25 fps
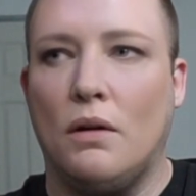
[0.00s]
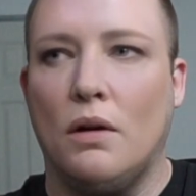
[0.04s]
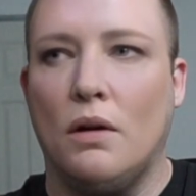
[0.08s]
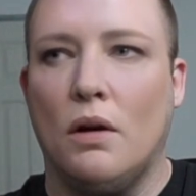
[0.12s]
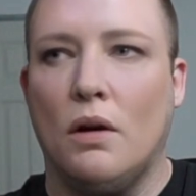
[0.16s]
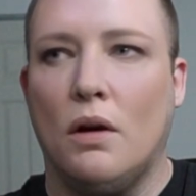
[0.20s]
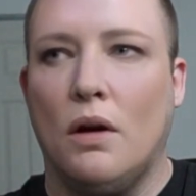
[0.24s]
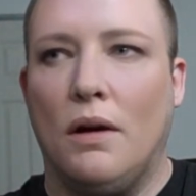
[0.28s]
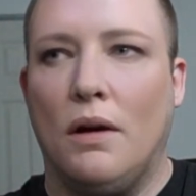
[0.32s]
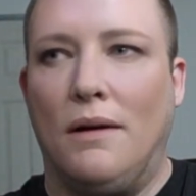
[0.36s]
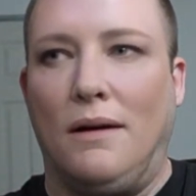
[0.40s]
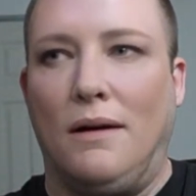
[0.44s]

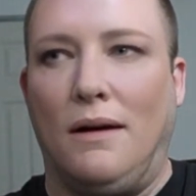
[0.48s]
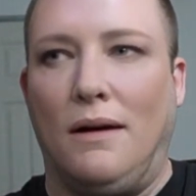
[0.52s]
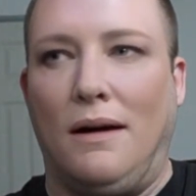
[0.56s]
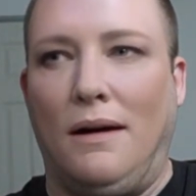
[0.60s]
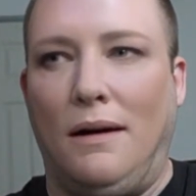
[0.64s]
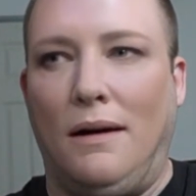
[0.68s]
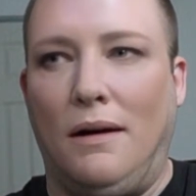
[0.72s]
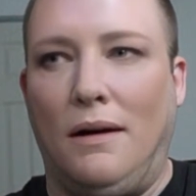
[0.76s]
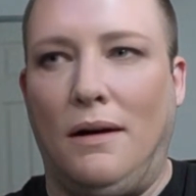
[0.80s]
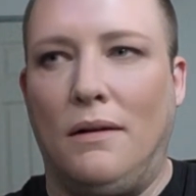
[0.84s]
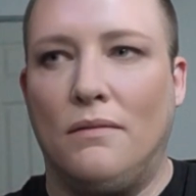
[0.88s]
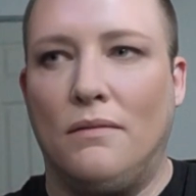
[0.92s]
stuff
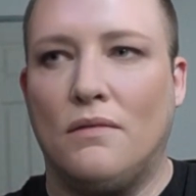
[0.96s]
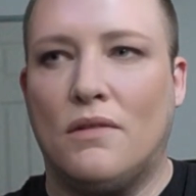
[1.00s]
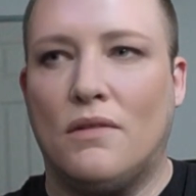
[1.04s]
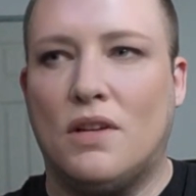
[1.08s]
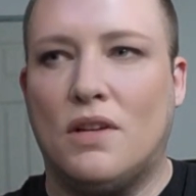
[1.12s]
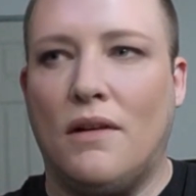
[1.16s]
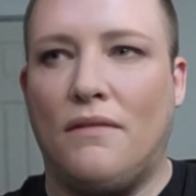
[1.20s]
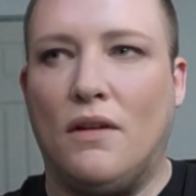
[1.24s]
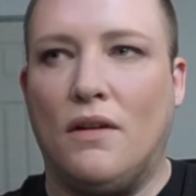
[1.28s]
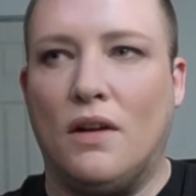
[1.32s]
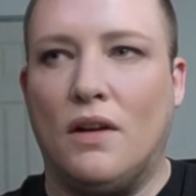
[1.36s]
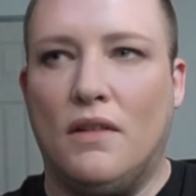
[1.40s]
like
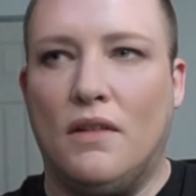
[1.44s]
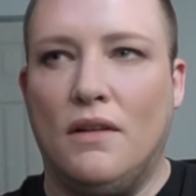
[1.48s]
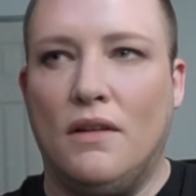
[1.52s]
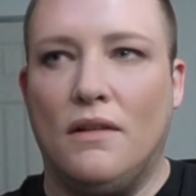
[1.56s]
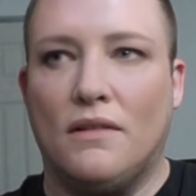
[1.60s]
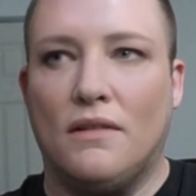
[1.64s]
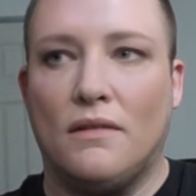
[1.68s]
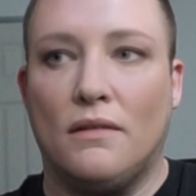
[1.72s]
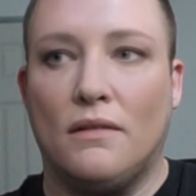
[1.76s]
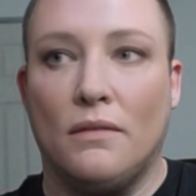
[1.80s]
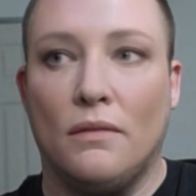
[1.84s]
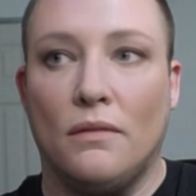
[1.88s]
this will
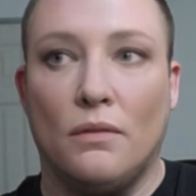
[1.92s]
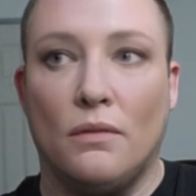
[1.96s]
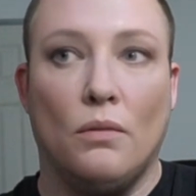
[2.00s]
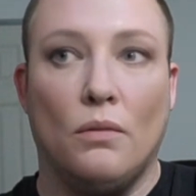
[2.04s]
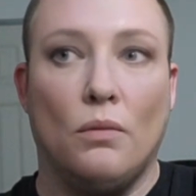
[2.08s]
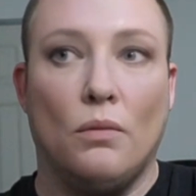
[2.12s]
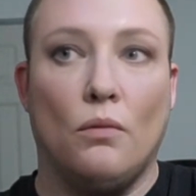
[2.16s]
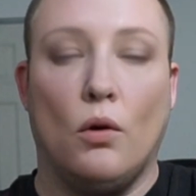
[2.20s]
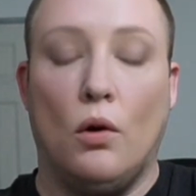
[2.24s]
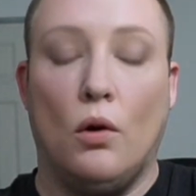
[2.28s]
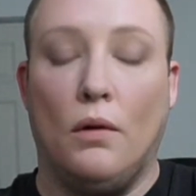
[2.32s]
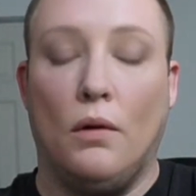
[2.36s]
hopefully get
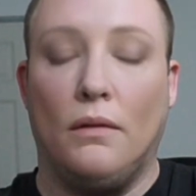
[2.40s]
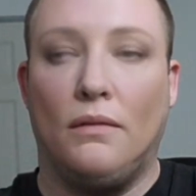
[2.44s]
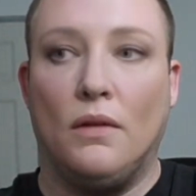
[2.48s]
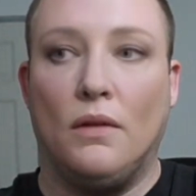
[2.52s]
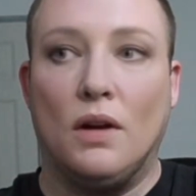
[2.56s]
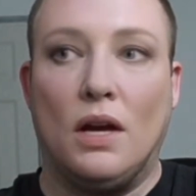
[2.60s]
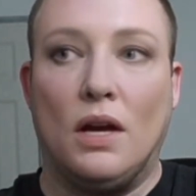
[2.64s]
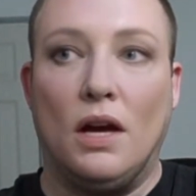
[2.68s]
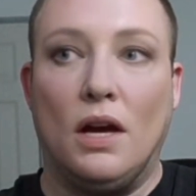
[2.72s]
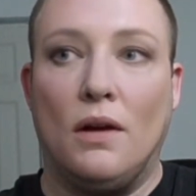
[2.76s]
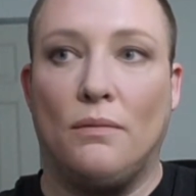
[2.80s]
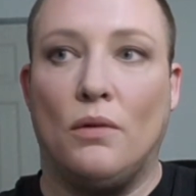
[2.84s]
a pretty
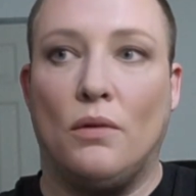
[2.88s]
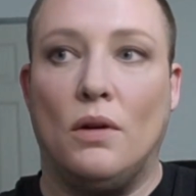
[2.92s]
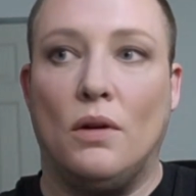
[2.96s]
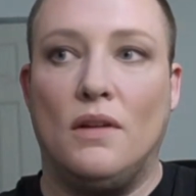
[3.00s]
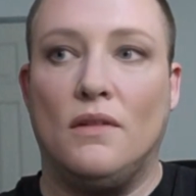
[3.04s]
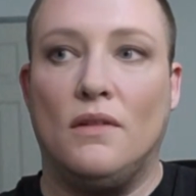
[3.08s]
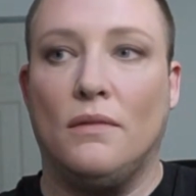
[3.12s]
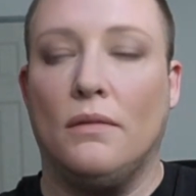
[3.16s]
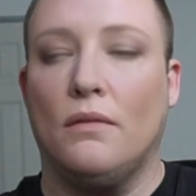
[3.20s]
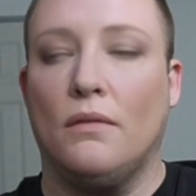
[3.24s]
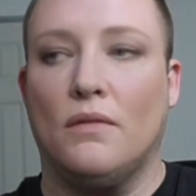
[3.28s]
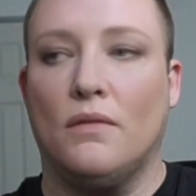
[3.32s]

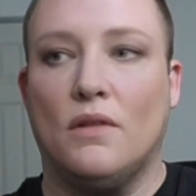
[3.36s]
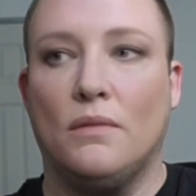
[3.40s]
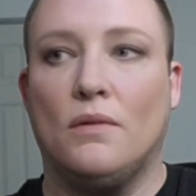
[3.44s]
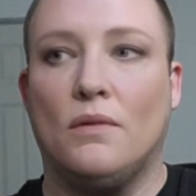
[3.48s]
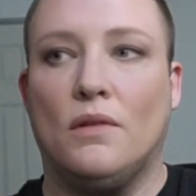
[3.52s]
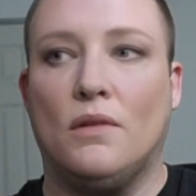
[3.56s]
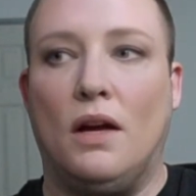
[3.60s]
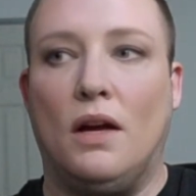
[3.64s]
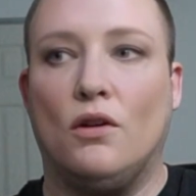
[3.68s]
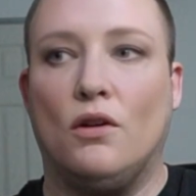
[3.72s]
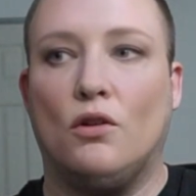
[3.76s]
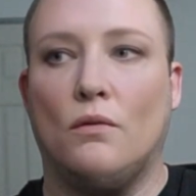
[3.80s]
substantial boost
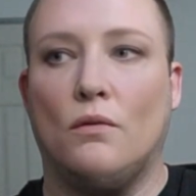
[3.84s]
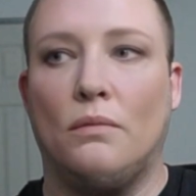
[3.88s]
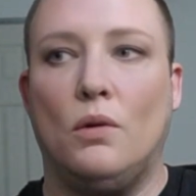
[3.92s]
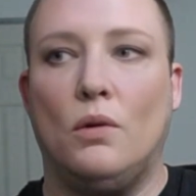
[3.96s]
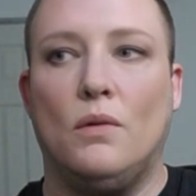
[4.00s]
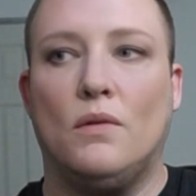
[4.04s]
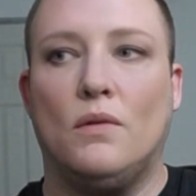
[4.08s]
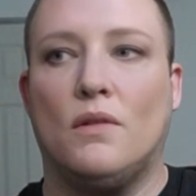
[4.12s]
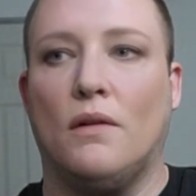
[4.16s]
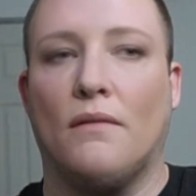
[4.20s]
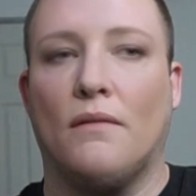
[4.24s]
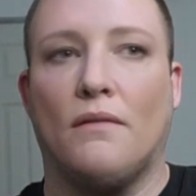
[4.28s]
in frame
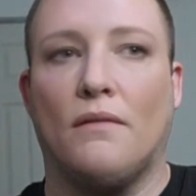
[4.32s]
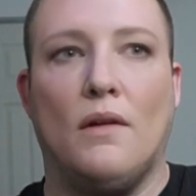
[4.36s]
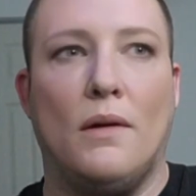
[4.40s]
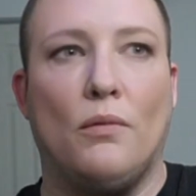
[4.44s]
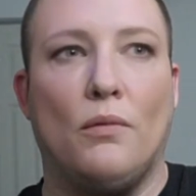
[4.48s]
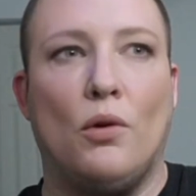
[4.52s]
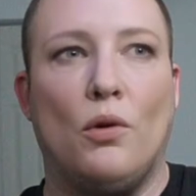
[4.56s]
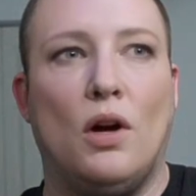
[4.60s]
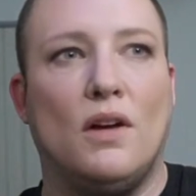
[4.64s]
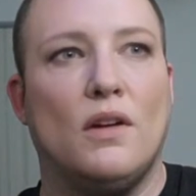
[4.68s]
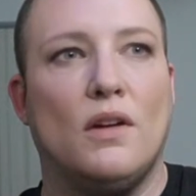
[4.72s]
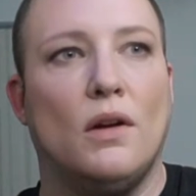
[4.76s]
rate.
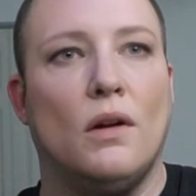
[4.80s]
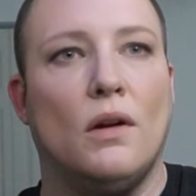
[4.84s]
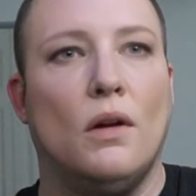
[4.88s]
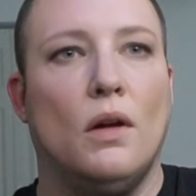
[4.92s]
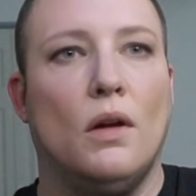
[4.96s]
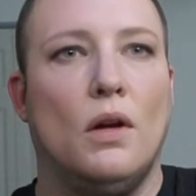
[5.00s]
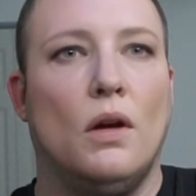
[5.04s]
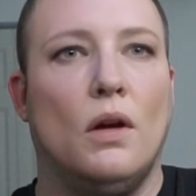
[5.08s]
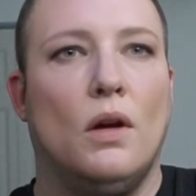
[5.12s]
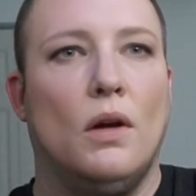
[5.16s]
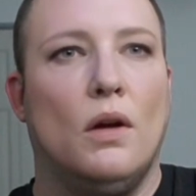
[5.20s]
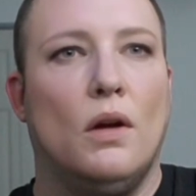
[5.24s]

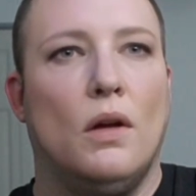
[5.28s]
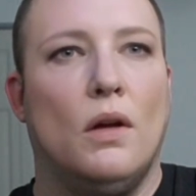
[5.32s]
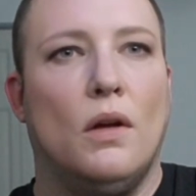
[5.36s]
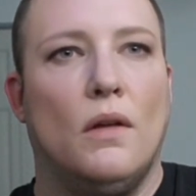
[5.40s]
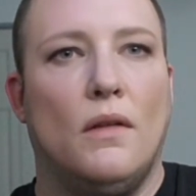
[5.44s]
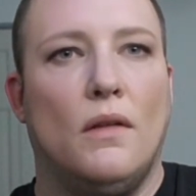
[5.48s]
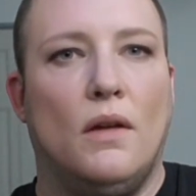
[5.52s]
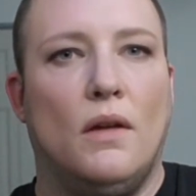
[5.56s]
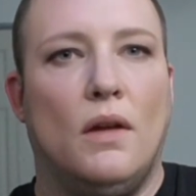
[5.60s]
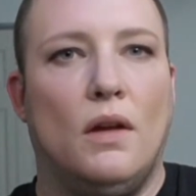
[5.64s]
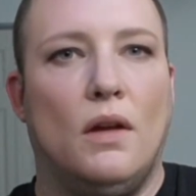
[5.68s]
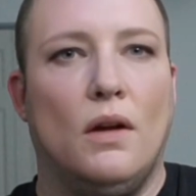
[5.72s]

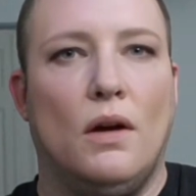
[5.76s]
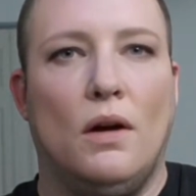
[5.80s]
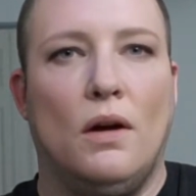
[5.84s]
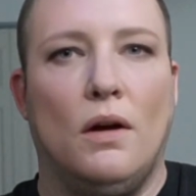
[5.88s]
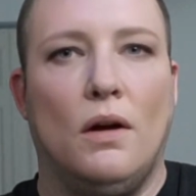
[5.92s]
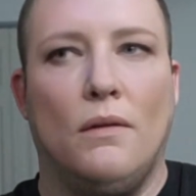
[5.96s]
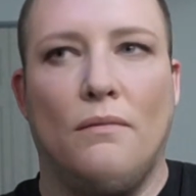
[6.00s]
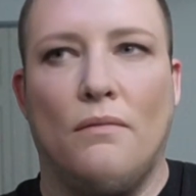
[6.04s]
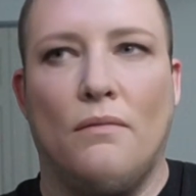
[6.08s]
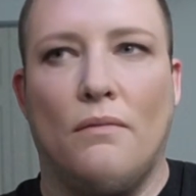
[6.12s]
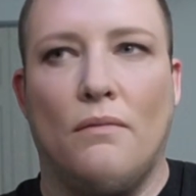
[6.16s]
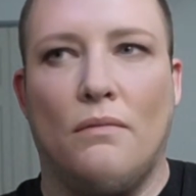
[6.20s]
This
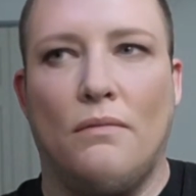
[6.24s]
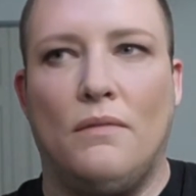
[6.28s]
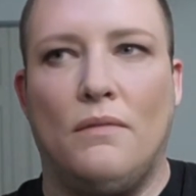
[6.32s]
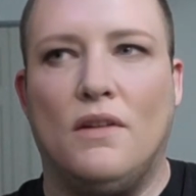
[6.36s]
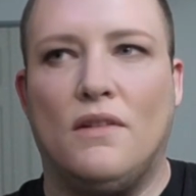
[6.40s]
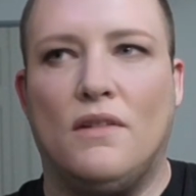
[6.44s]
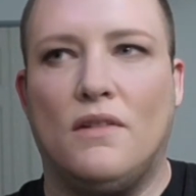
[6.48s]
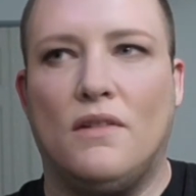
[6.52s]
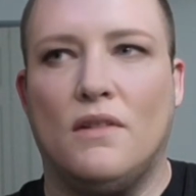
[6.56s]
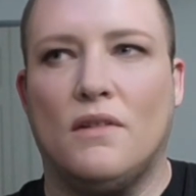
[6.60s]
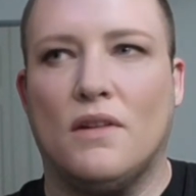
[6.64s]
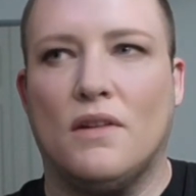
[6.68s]
is again
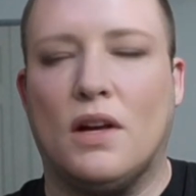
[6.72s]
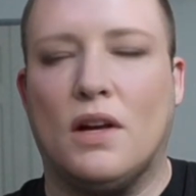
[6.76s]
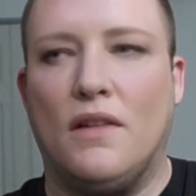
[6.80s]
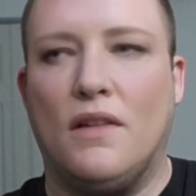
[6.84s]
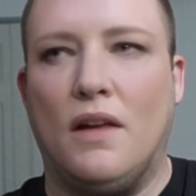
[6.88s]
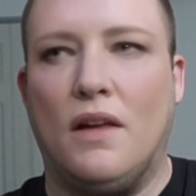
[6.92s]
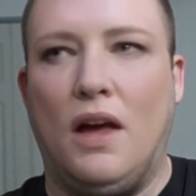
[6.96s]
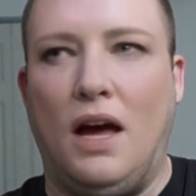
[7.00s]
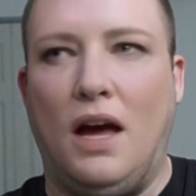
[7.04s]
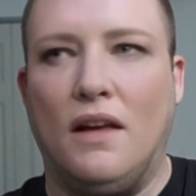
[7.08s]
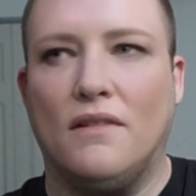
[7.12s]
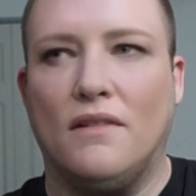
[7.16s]
the
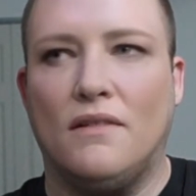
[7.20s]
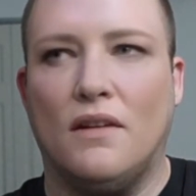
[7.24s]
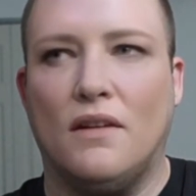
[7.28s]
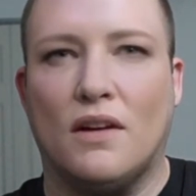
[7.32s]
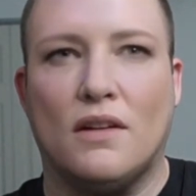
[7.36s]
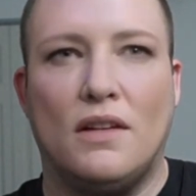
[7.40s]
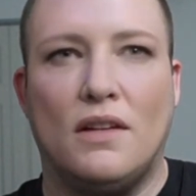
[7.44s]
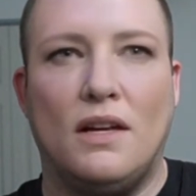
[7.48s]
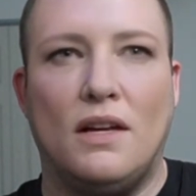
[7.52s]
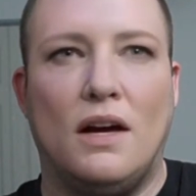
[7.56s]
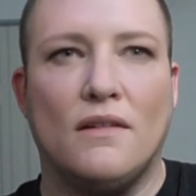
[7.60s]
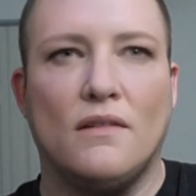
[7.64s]
A6000.
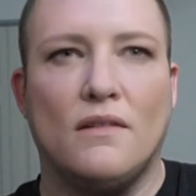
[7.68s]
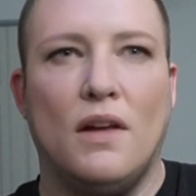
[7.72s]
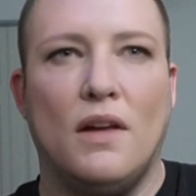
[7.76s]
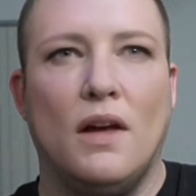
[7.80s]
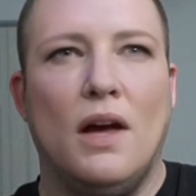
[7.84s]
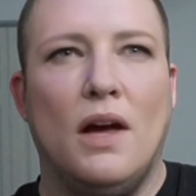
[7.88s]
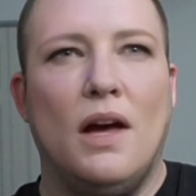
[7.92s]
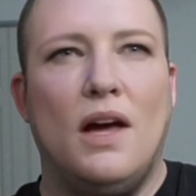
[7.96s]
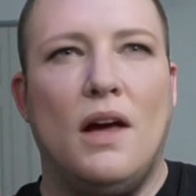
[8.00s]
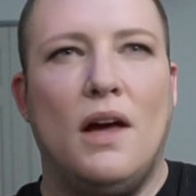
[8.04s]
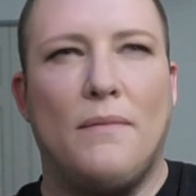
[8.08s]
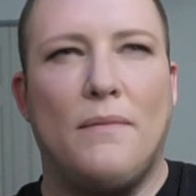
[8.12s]
It probably
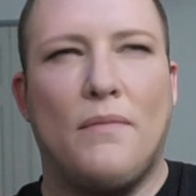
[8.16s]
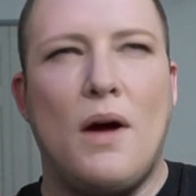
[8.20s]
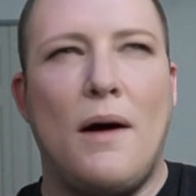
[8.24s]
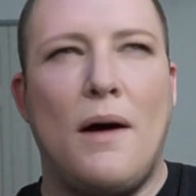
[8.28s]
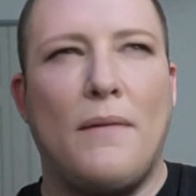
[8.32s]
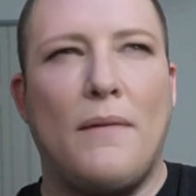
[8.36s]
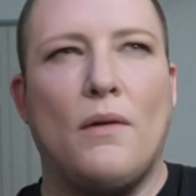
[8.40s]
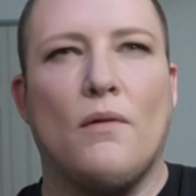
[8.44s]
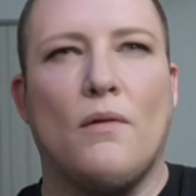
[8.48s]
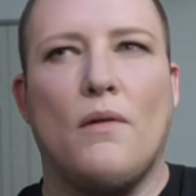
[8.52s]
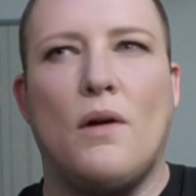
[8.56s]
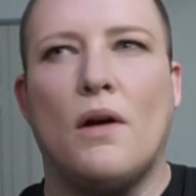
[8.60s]
run a little
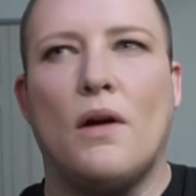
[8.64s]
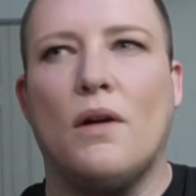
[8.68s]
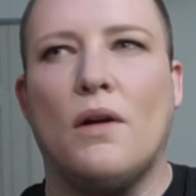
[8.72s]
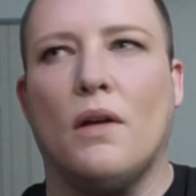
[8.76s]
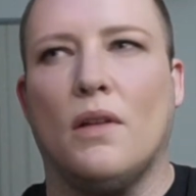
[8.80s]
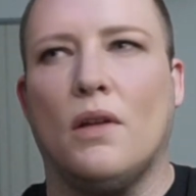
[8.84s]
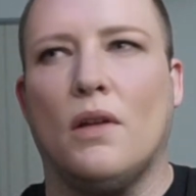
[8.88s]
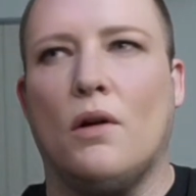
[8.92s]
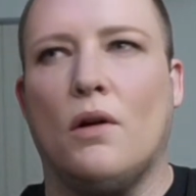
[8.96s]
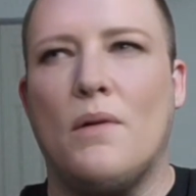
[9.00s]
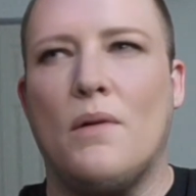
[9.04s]
bit better